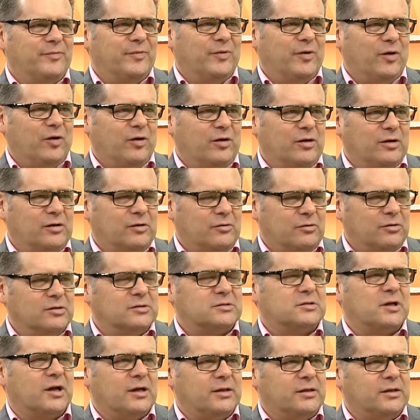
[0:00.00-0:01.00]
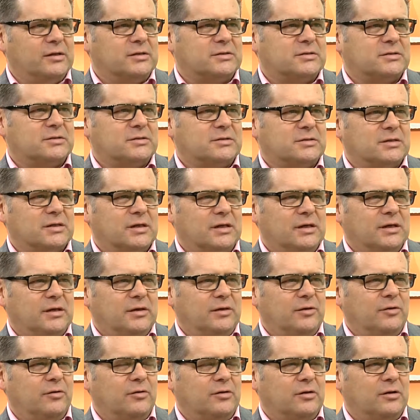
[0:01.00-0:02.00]
on a cruise like this,
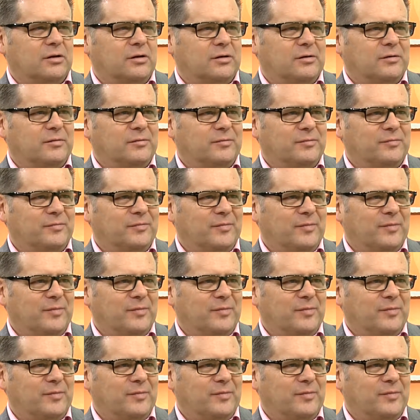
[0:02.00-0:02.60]
you can